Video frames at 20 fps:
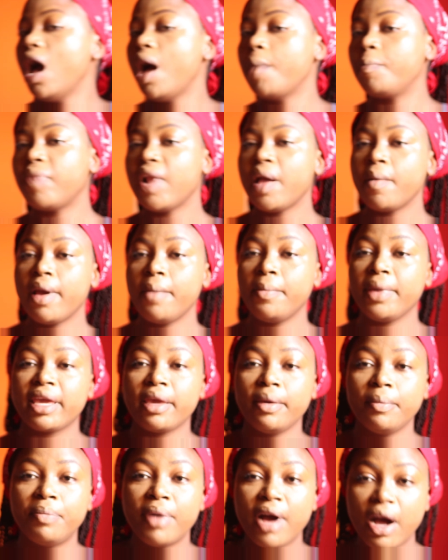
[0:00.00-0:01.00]
apply my
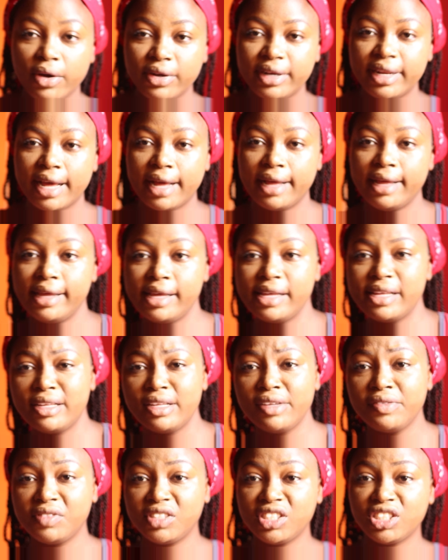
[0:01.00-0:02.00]
baking powder, and
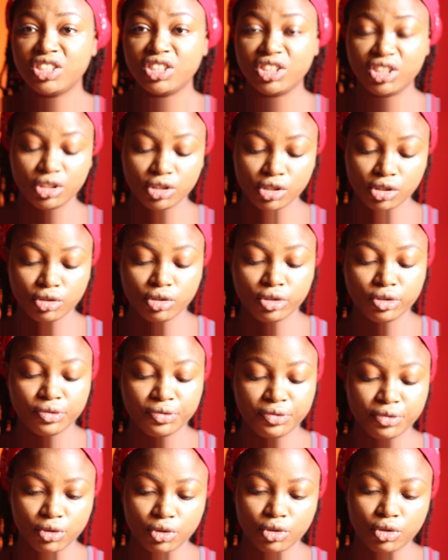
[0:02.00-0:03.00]
if this thing doesn't want to
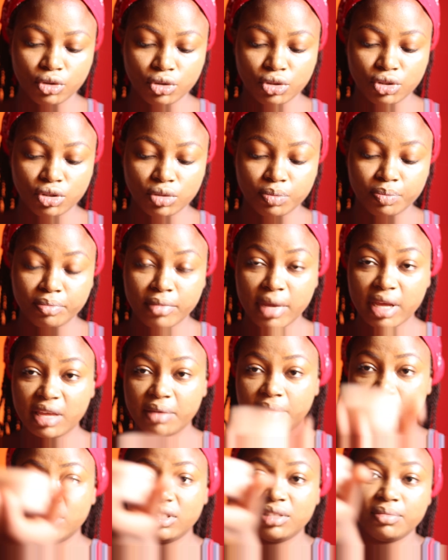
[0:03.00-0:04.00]
focus, this
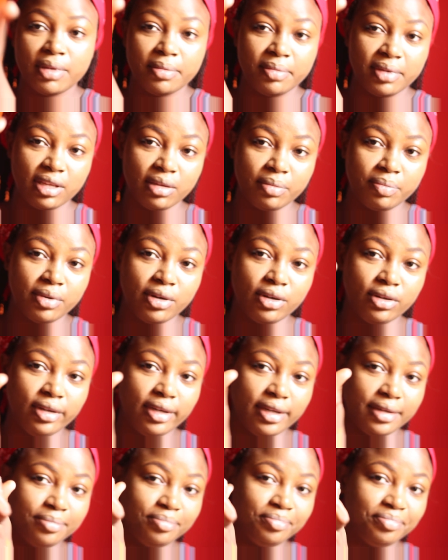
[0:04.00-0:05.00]
is my baking
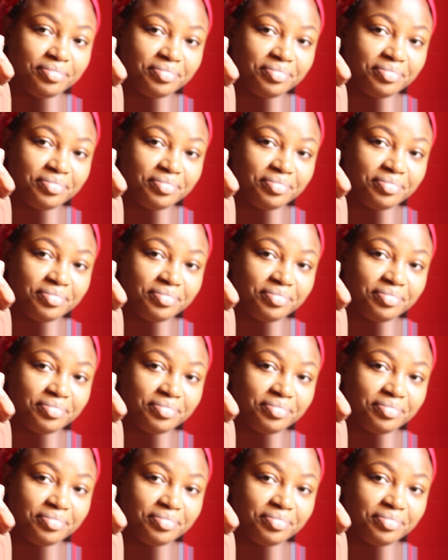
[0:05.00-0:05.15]
powder,